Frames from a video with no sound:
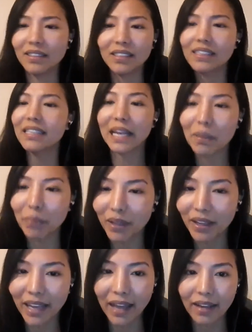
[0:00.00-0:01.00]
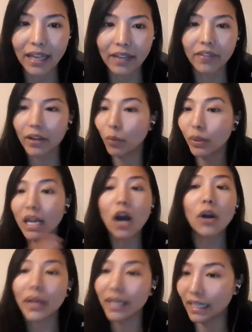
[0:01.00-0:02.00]
sustainable again, like they're
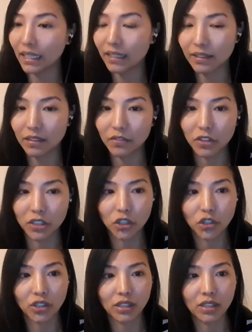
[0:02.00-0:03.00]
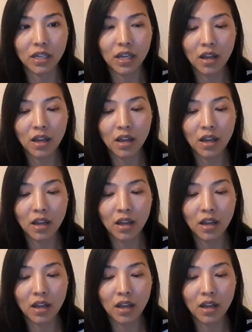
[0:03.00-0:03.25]
without any clear definitions.